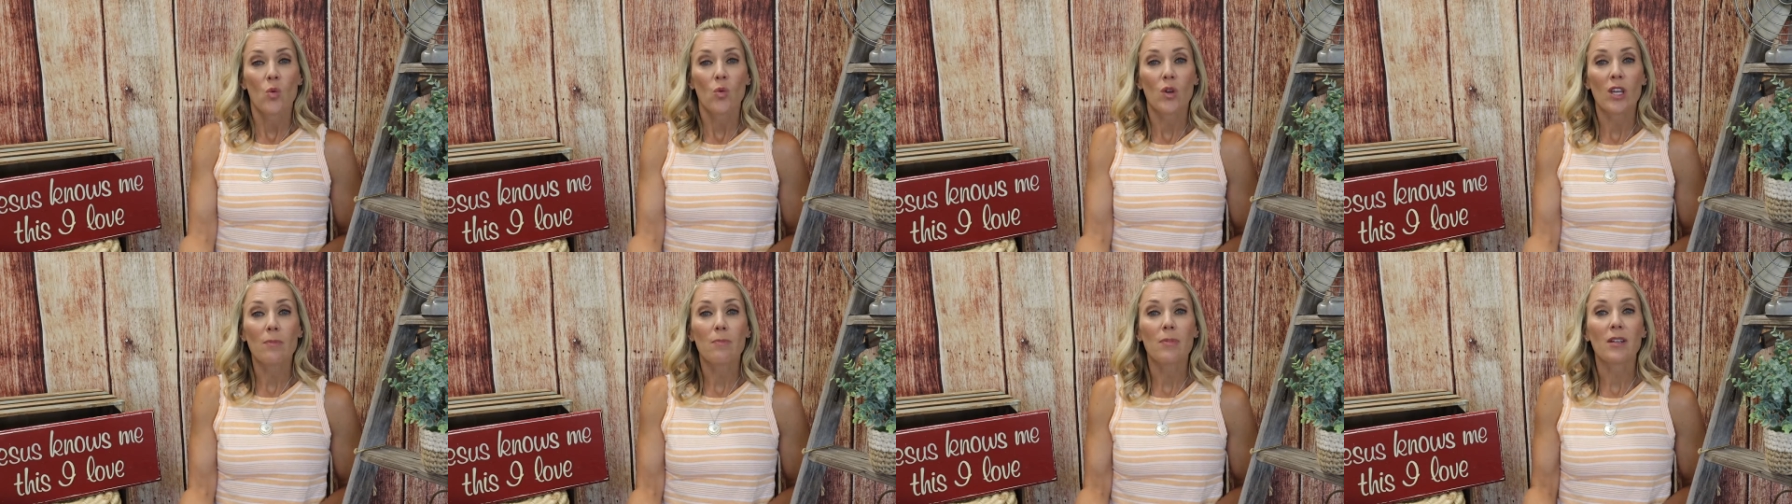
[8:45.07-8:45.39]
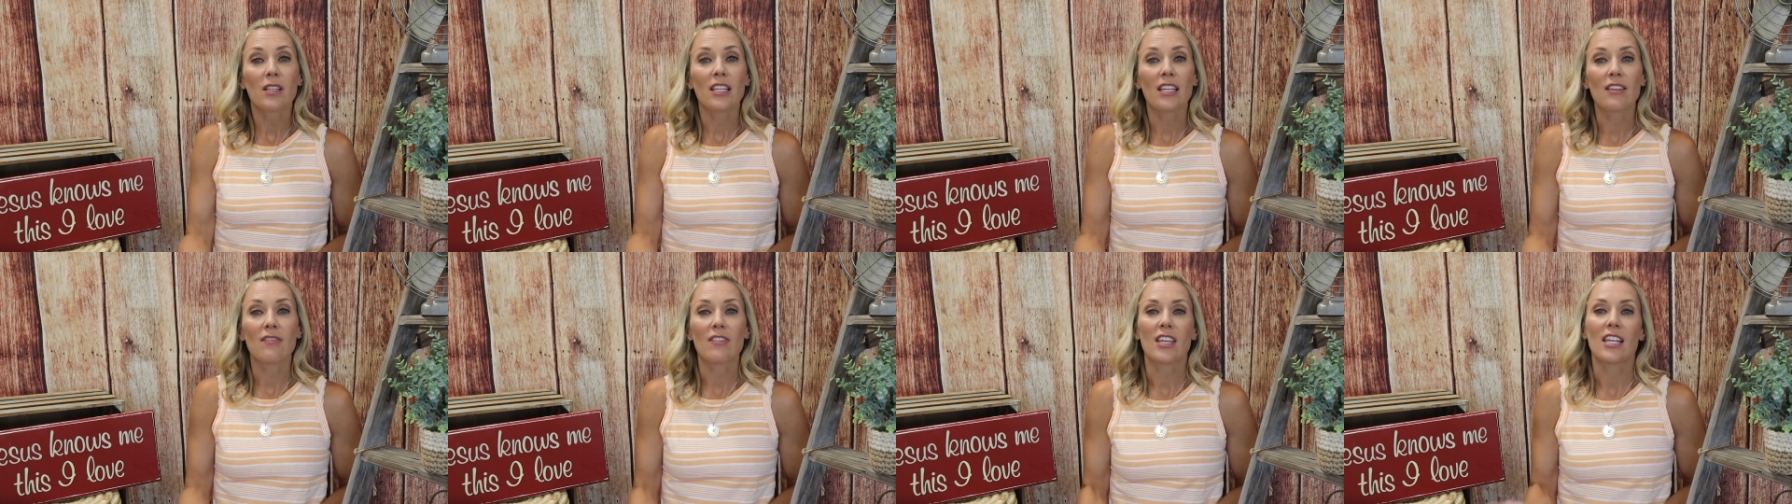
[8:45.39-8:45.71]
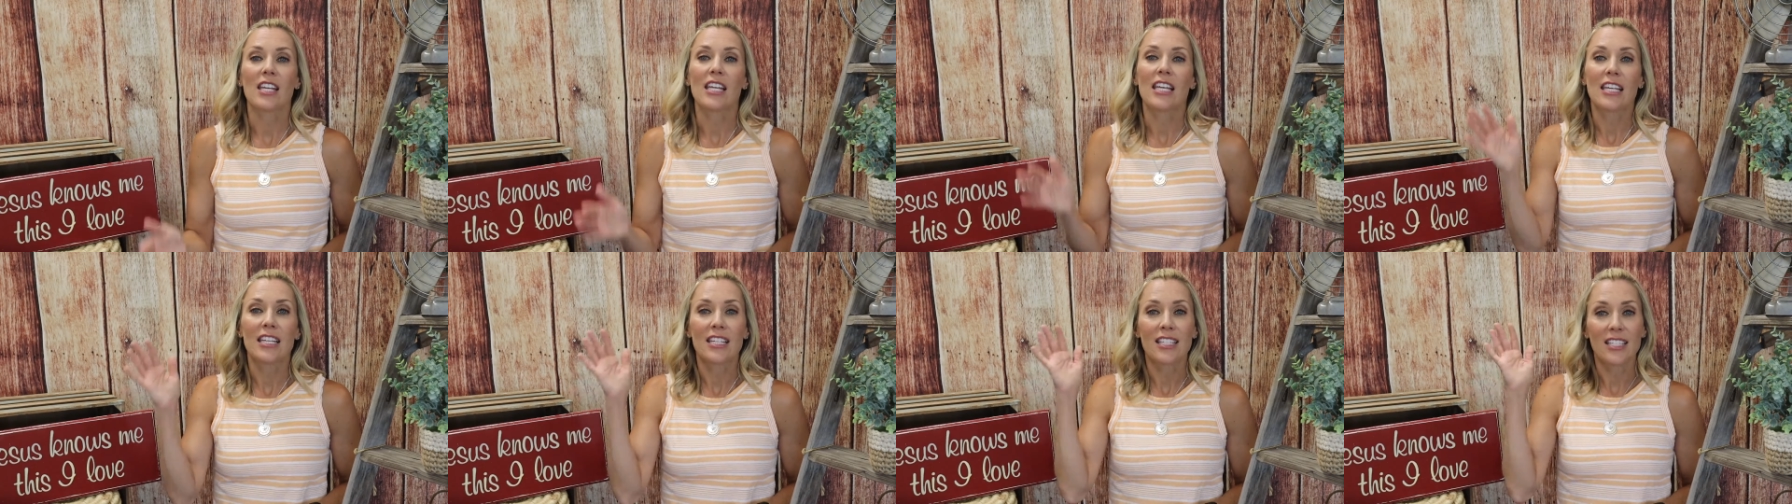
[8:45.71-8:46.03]
we believe
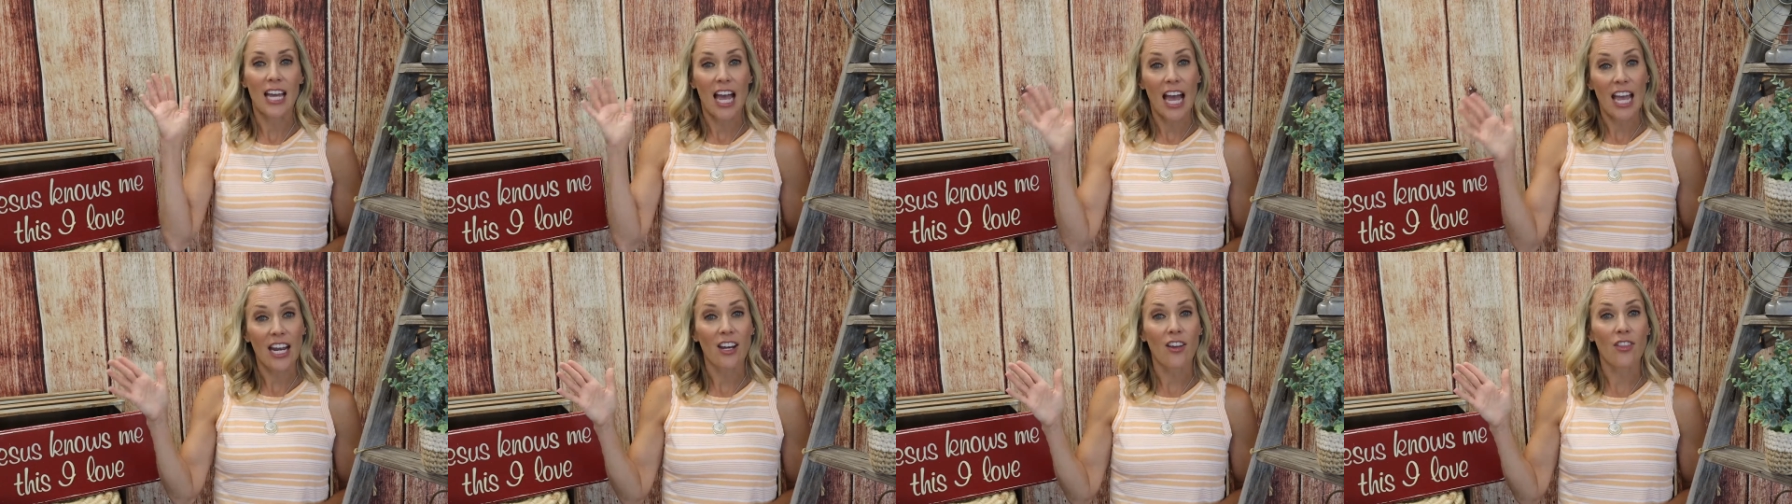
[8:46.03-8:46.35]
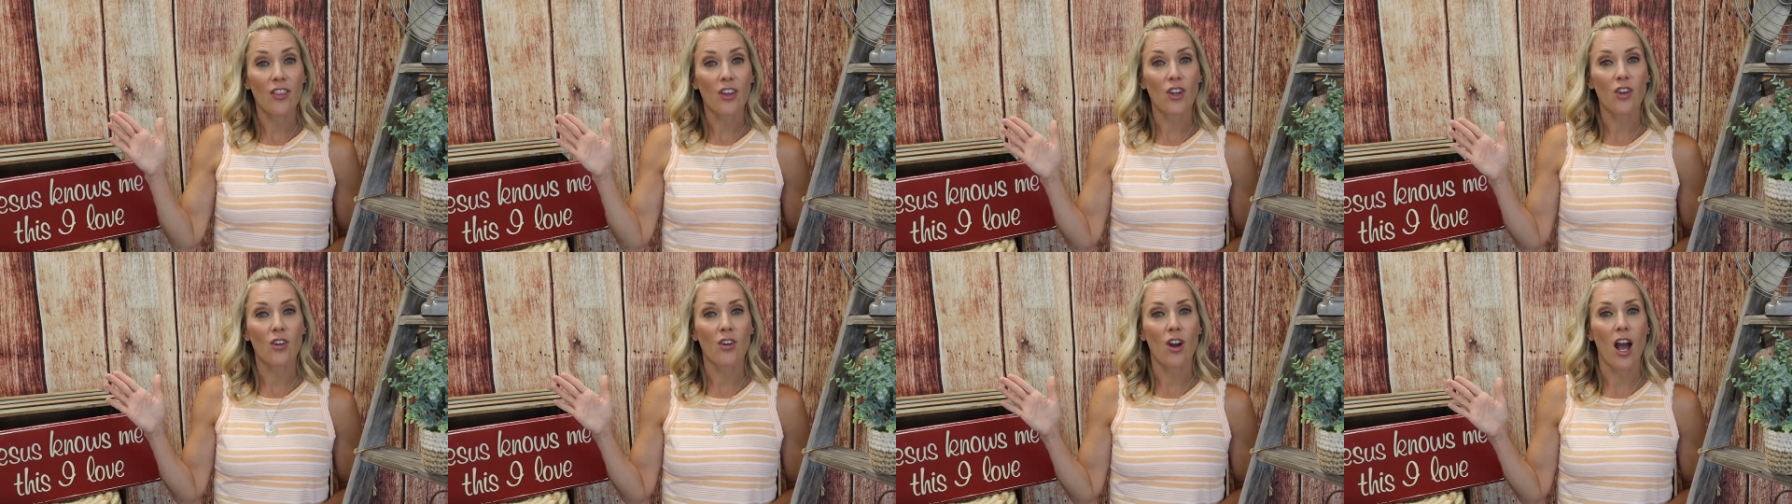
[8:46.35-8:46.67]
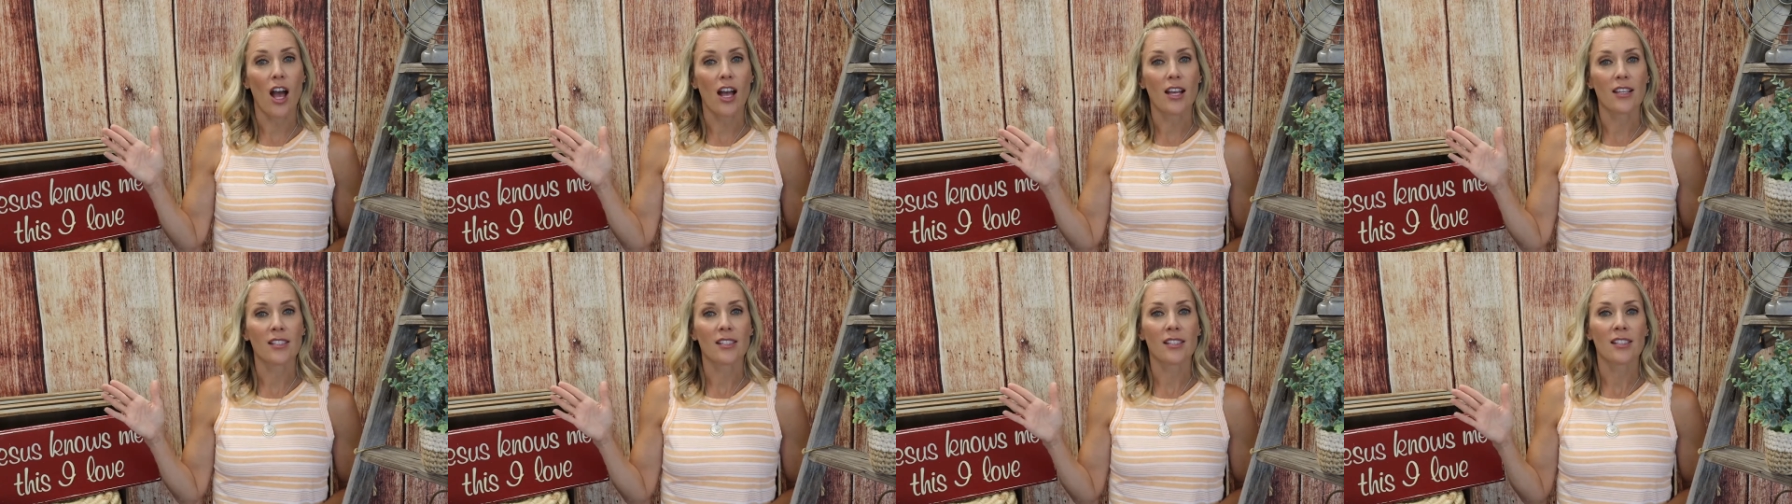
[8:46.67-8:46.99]
that he died on the
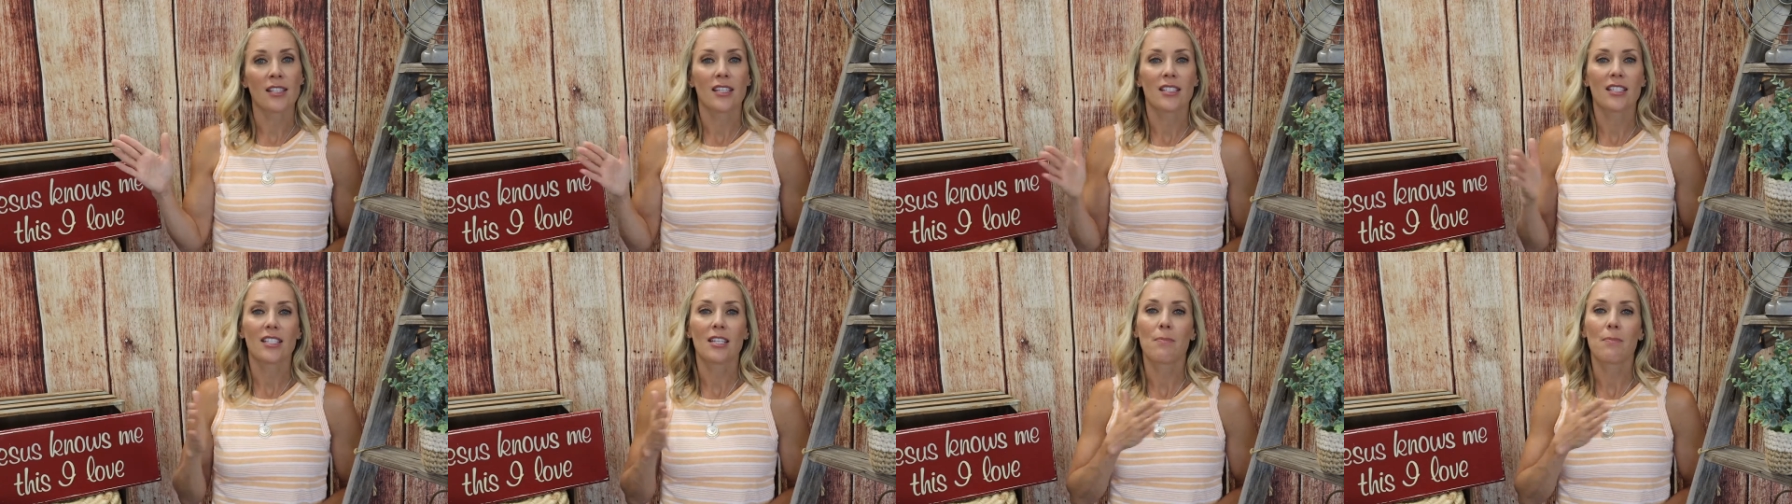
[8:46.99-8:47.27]
cross